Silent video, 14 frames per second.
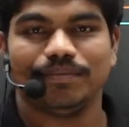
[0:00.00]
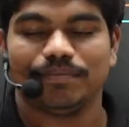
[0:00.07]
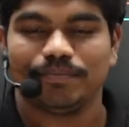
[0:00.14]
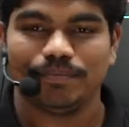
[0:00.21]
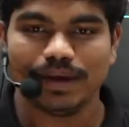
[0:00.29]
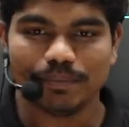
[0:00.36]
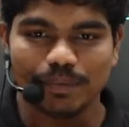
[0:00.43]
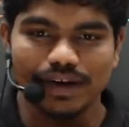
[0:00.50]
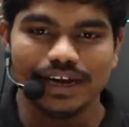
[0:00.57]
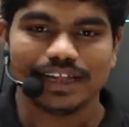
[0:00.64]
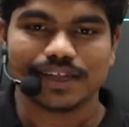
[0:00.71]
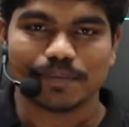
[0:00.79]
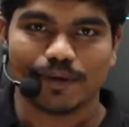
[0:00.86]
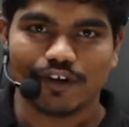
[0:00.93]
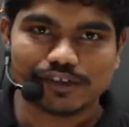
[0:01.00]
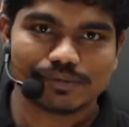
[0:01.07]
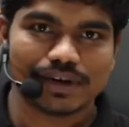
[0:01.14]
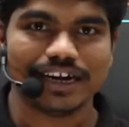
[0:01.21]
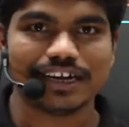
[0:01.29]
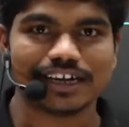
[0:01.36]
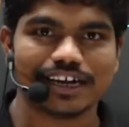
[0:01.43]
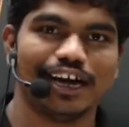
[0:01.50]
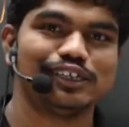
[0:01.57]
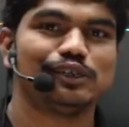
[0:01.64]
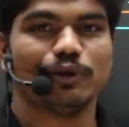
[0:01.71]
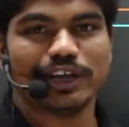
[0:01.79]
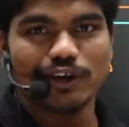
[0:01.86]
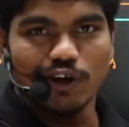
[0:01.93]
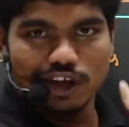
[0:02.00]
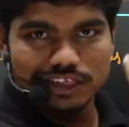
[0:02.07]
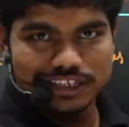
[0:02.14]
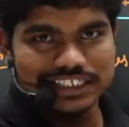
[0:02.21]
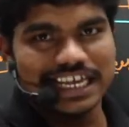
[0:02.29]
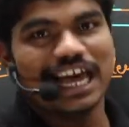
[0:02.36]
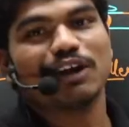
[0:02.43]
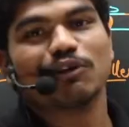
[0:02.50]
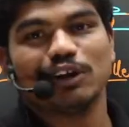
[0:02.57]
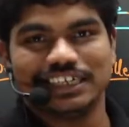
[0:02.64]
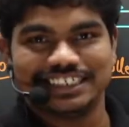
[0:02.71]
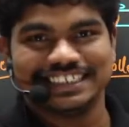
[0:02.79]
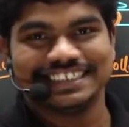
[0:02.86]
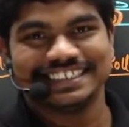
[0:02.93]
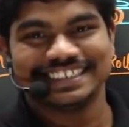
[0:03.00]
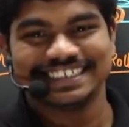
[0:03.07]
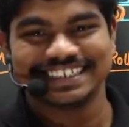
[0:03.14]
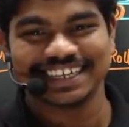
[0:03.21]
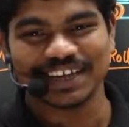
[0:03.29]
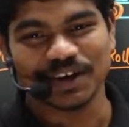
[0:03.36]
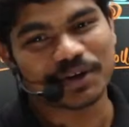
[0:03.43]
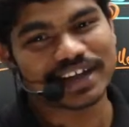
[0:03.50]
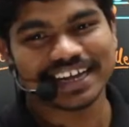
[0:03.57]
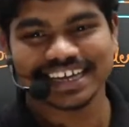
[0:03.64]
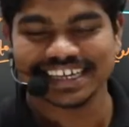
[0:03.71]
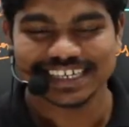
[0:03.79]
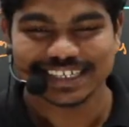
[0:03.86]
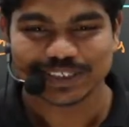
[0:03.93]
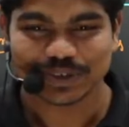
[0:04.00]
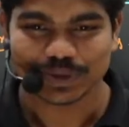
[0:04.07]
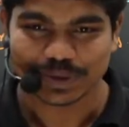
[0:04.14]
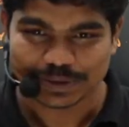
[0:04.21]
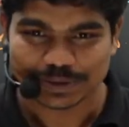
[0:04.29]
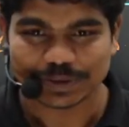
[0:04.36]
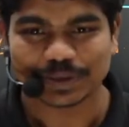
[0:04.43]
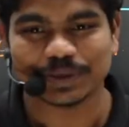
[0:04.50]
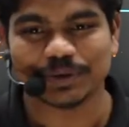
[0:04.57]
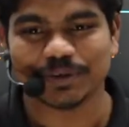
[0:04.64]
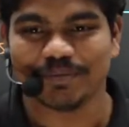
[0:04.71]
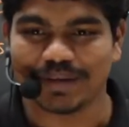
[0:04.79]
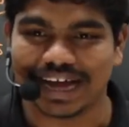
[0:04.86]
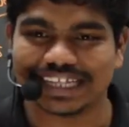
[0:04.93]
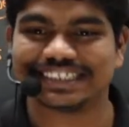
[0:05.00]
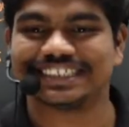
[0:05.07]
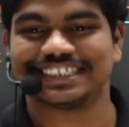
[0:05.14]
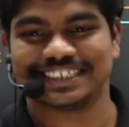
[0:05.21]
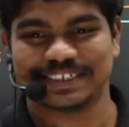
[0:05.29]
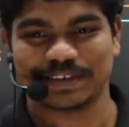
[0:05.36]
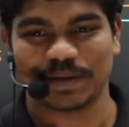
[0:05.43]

people in the power plant are doing all these calculations. Okay, so you should know maths.